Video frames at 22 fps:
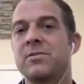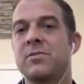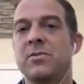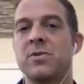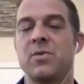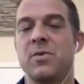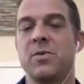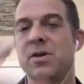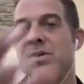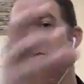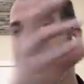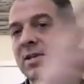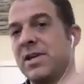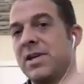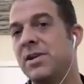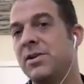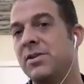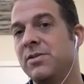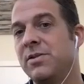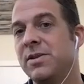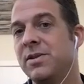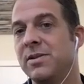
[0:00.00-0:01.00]
2 hours
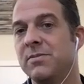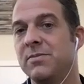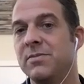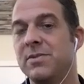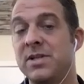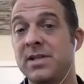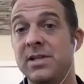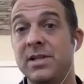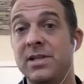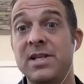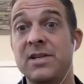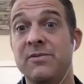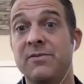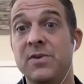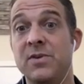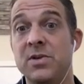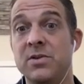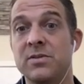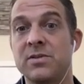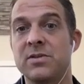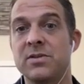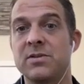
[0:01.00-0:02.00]
later, the elite
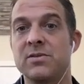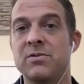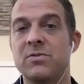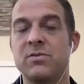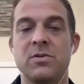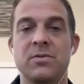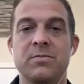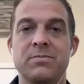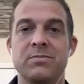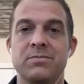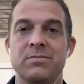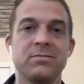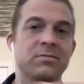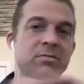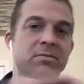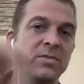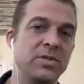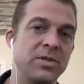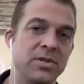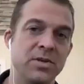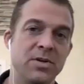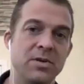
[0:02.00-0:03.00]
folks were,
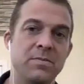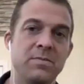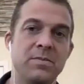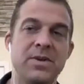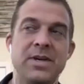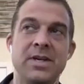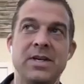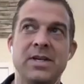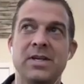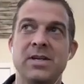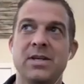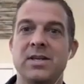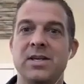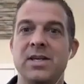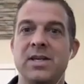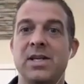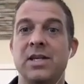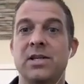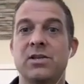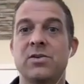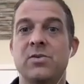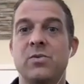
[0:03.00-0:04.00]
you know,
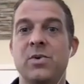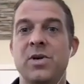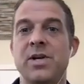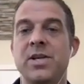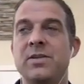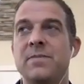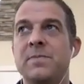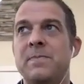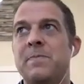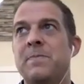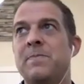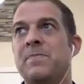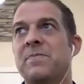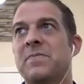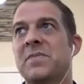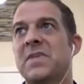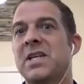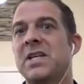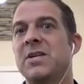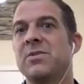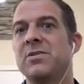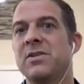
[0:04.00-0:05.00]
in it to win it.
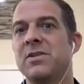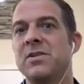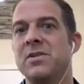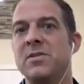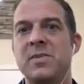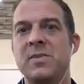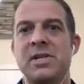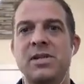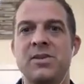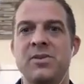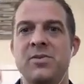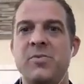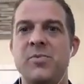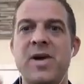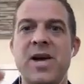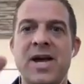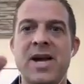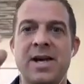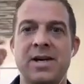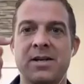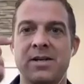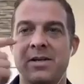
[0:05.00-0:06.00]
I was in the middle of the
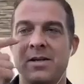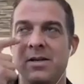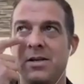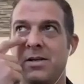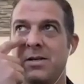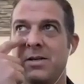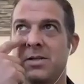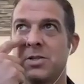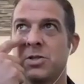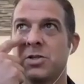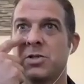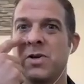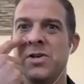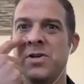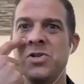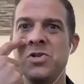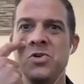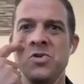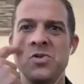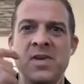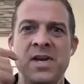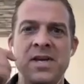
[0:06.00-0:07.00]
pack. So I
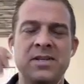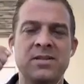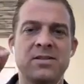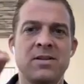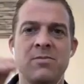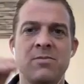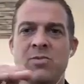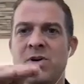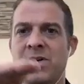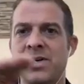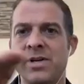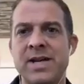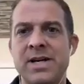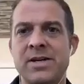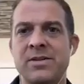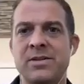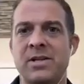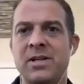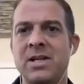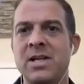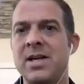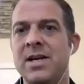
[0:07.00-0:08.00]
knew that somewhere down
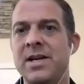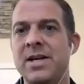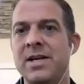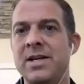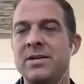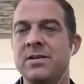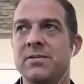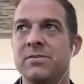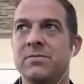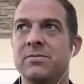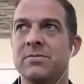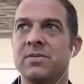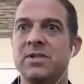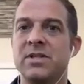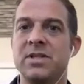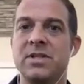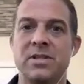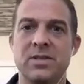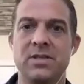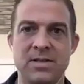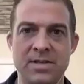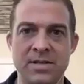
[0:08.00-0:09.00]
the line,
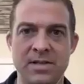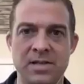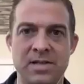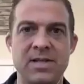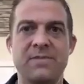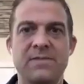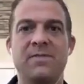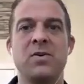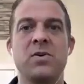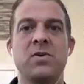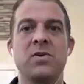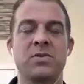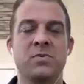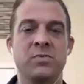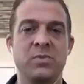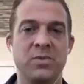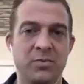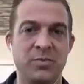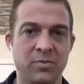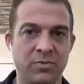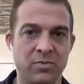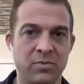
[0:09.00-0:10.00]
the elite folks
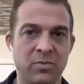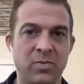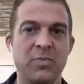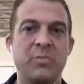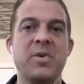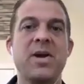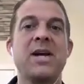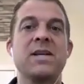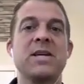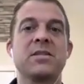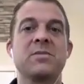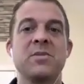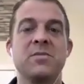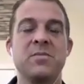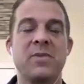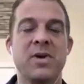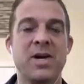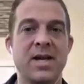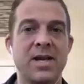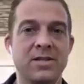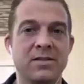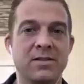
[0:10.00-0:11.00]
would pass me
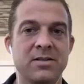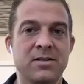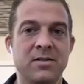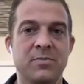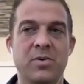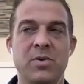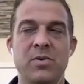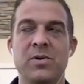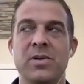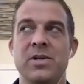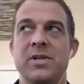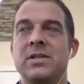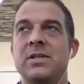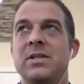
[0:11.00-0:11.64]
by at some point.